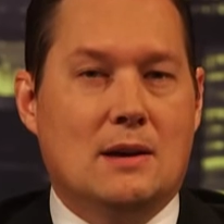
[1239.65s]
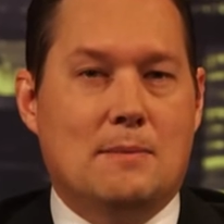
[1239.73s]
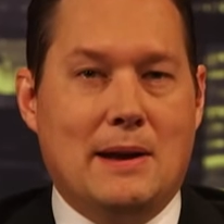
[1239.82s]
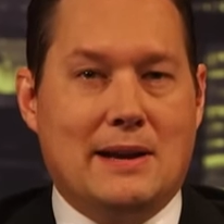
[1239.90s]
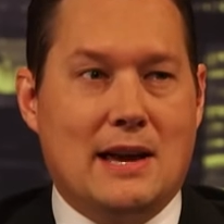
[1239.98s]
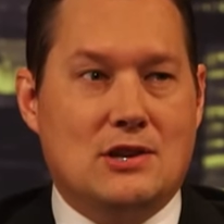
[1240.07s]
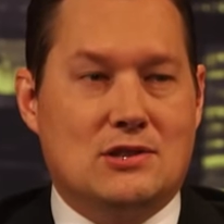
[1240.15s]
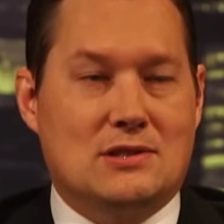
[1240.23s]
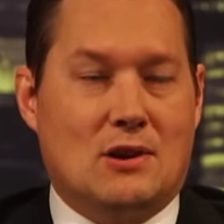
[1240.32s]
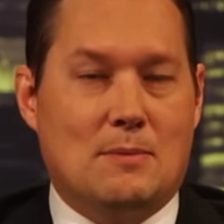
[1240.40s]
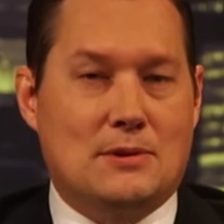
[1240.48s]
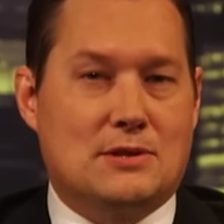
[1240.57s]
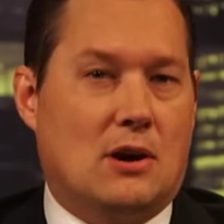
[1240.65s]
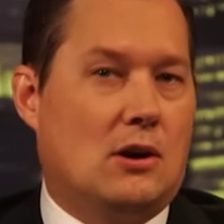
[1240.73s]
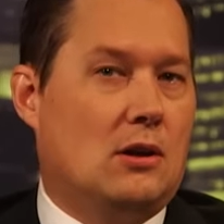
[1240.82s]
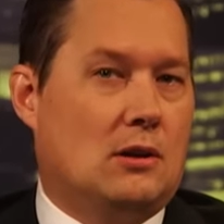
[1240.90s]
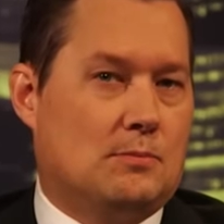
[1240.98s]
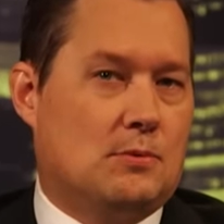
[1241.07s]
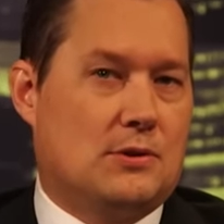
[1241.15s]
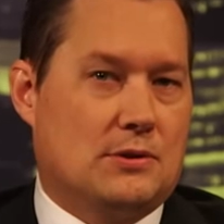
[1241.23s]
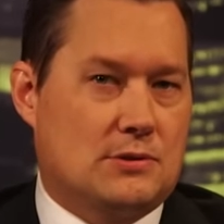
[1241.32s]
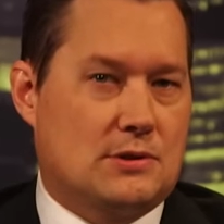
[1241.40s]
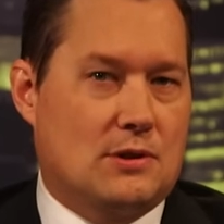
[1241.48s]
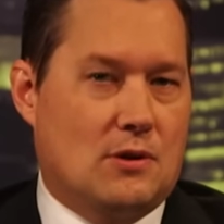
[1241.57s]
Medication's almost all
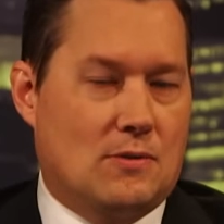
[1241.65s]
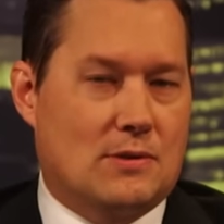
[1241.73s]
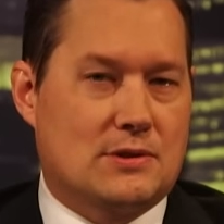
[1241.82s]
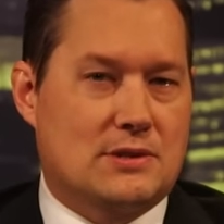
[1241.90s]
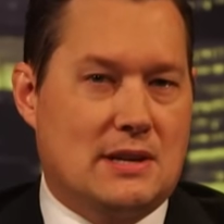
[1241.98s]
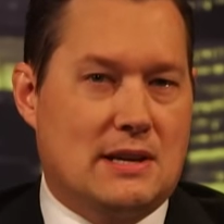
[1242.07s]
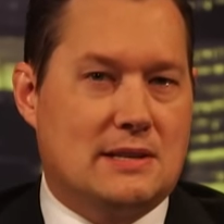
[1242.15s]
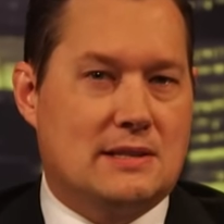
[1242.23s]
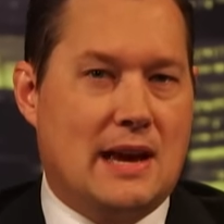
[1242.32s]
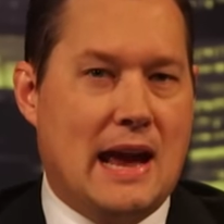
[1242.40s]
produced overseas.